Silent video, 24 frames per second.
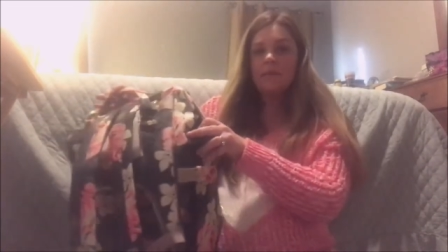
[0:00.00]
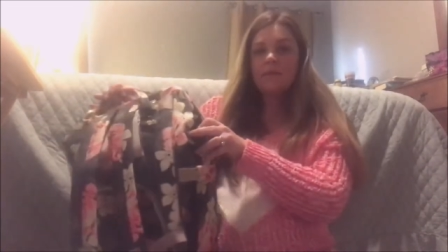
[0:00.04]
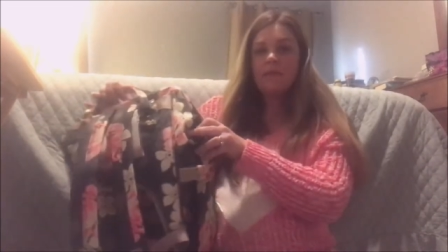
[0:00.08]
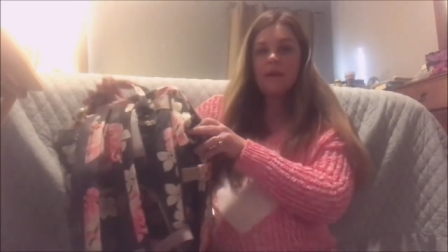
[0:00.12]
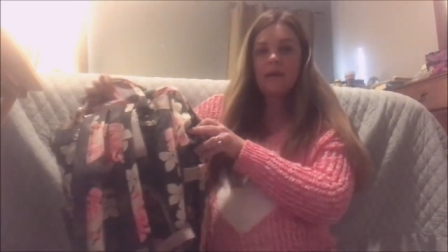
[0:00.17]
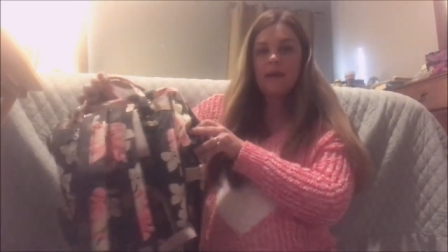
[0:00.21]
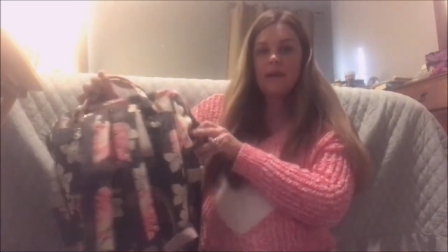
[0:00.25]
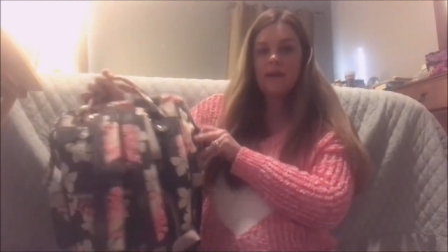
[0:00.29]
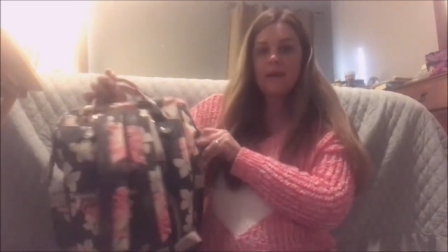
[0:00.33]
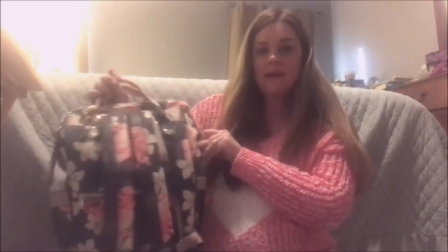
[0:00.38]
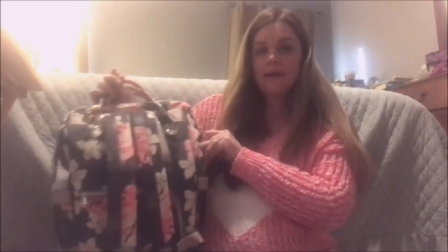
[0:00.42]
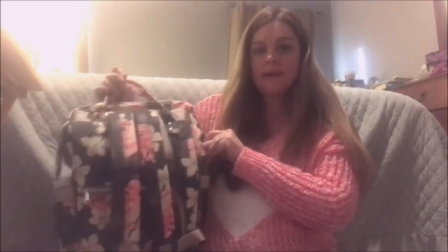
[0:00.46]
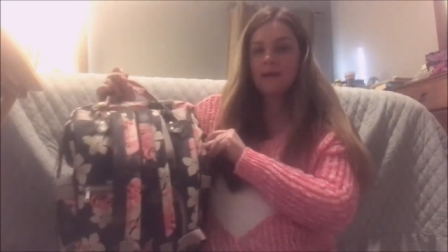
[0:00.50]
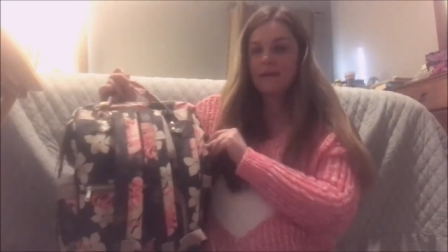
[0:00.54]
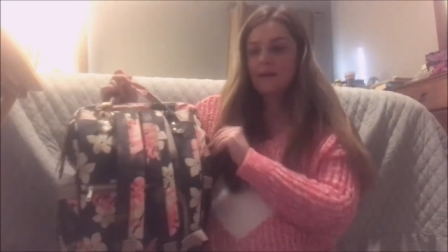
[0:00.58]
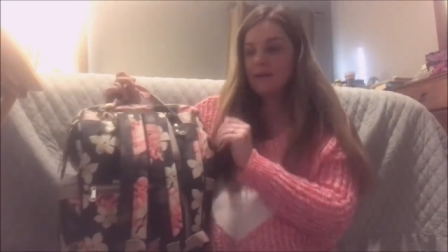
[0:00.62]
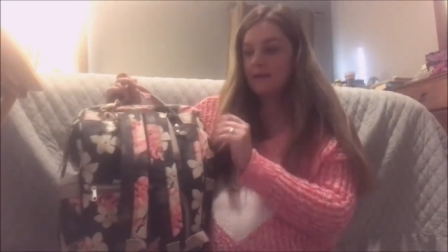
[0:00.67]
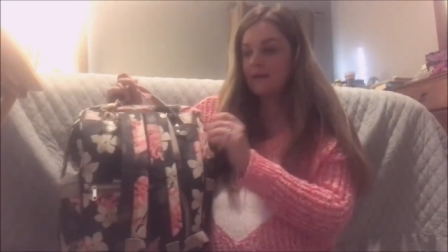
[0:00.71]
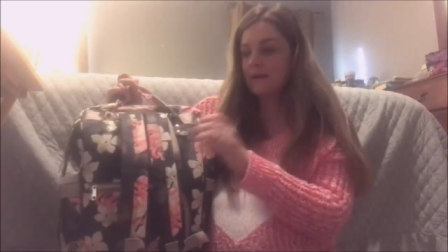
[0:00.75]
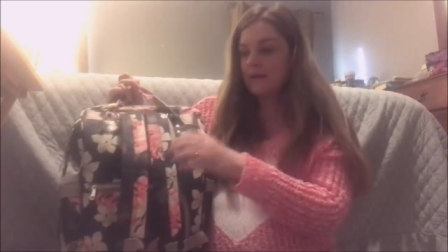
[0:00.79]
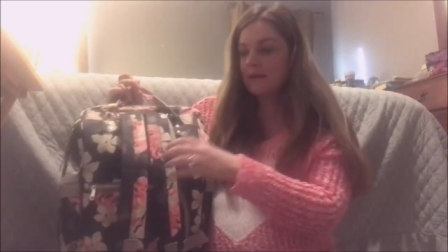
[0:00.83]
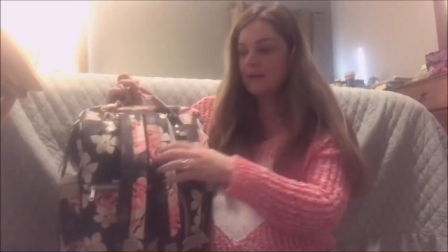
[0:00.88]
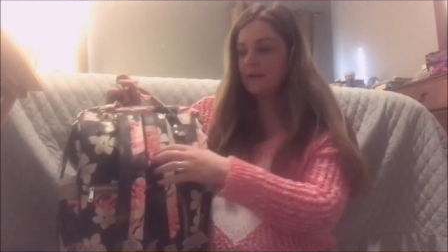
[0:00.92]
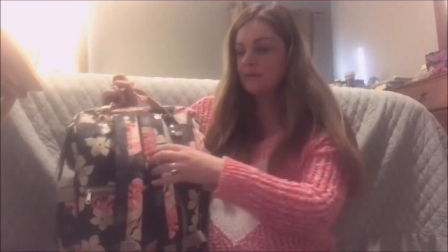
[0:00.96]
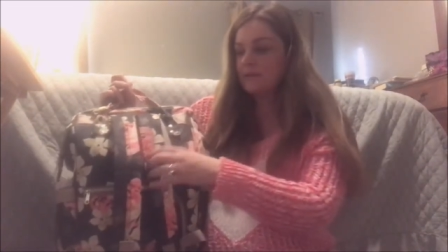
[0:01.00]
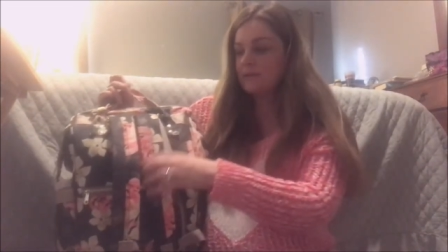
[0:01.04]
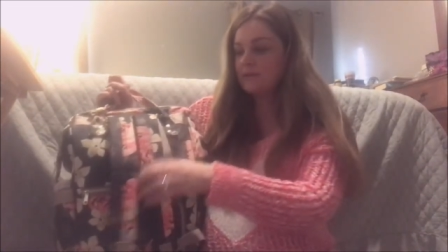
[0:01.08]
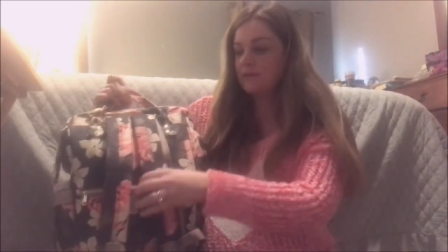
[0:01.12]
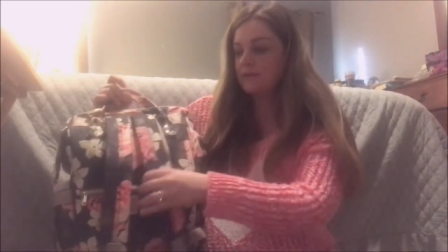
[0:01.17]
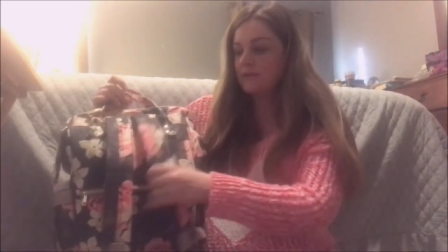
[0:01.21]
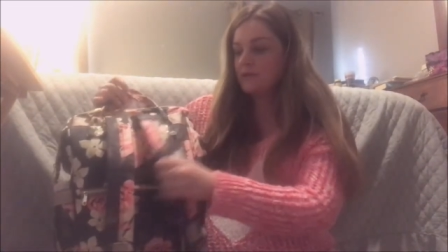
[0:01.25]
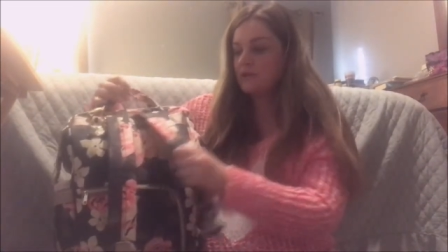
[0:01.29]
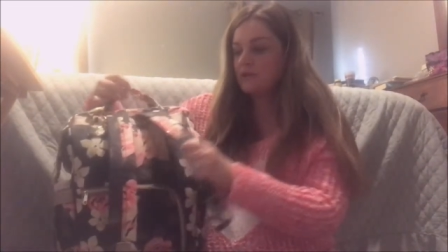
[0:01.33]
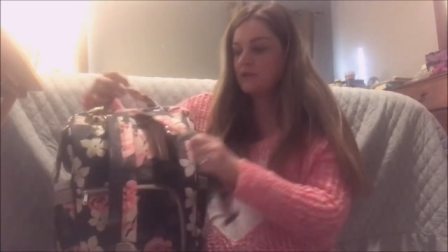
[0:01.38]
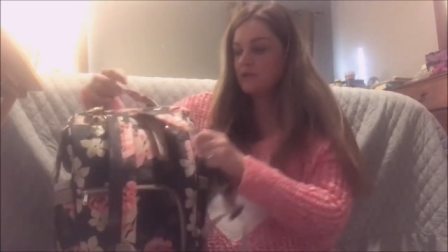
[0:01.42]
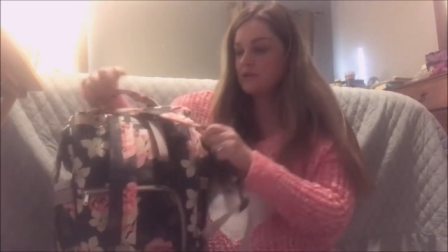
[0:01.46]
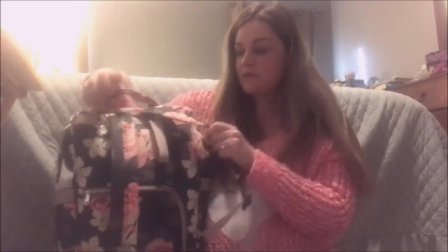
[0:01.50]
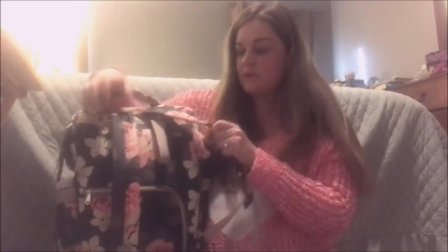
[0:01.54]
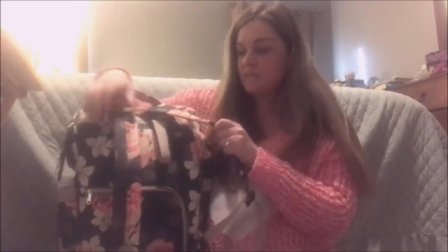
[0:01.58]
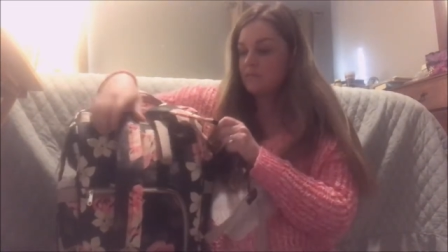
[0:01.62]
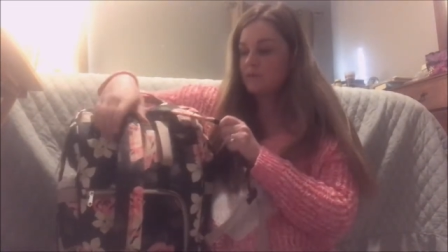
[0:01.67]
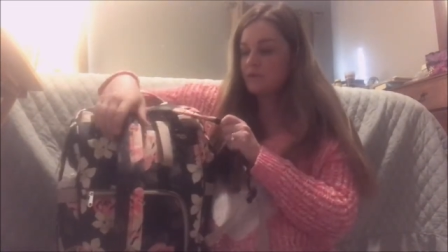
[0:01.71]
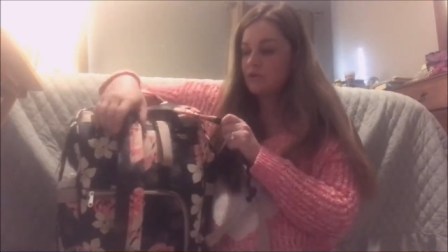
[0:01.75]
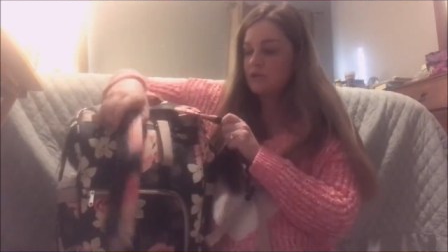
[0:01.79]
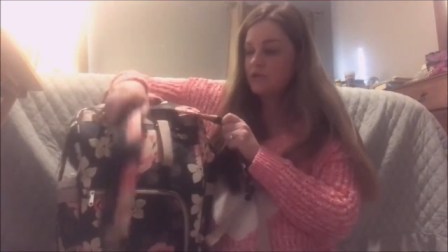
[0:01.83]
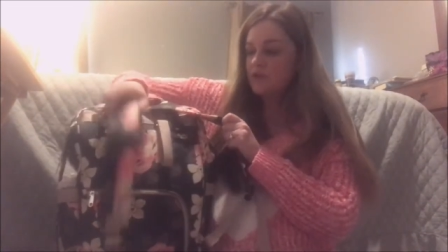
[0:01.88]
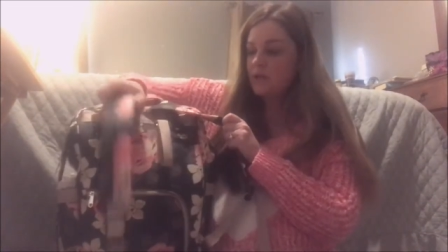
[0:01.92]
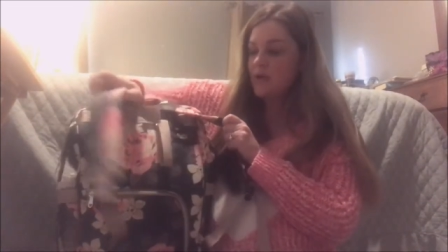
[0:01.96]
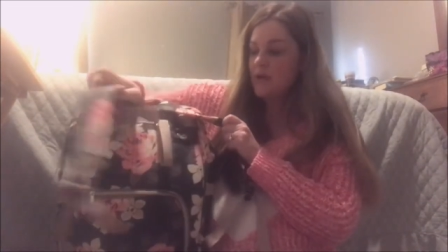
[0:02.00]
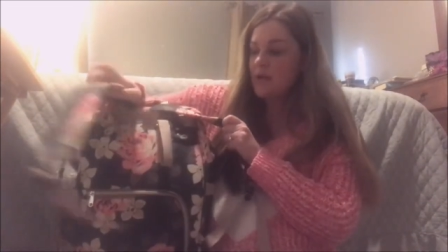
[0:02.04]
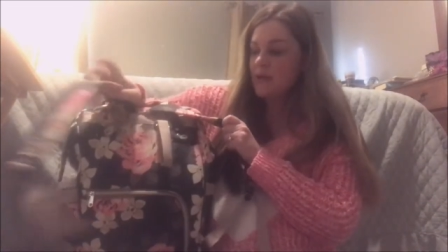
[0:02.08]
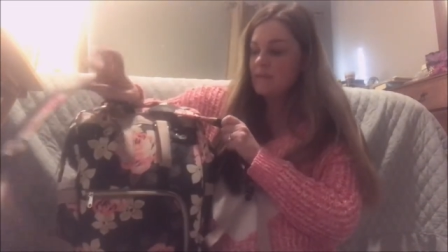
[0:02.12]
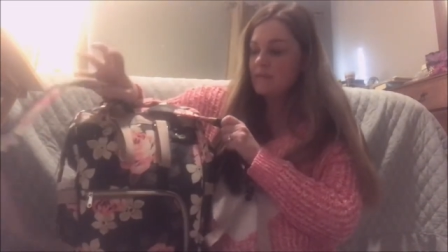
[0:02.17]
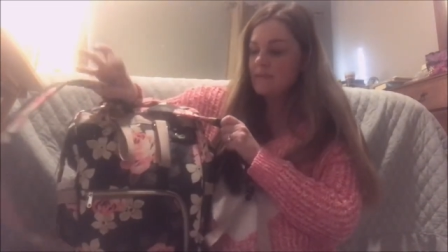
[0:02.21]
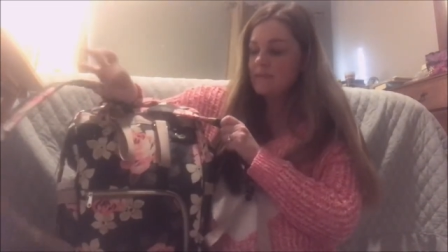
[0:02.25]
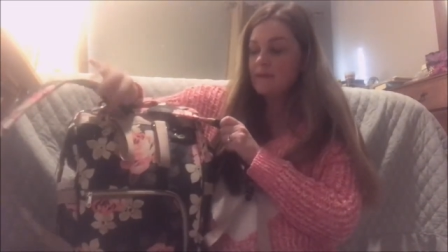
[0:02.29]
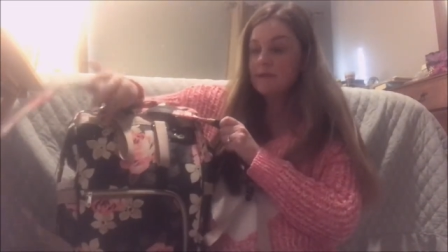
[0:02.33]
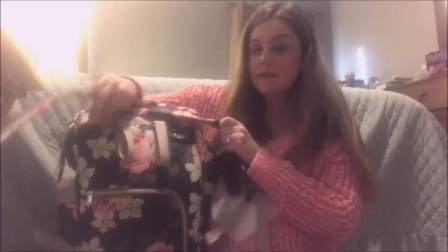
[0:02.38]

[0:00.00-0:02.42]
the back has adjustable straps